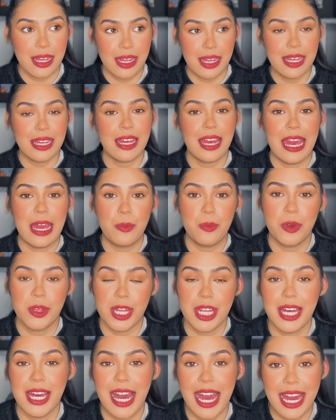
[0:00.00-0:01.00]
it came with
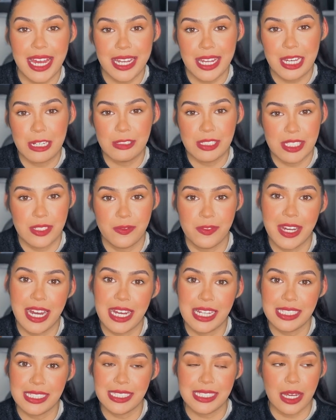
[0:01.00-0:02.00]
a handheld
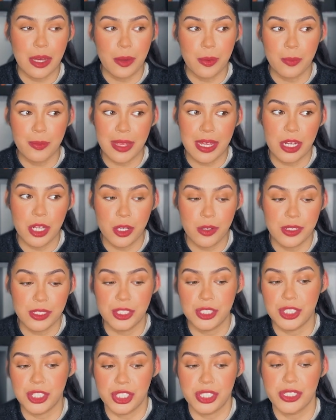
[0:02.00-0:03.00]
device that me and
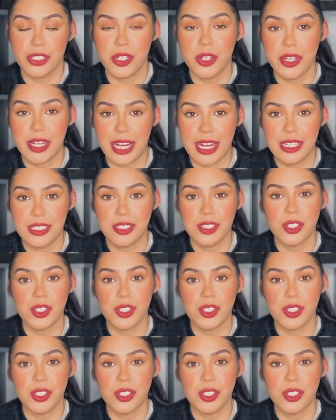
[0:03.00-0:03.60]
Lewis could just look at.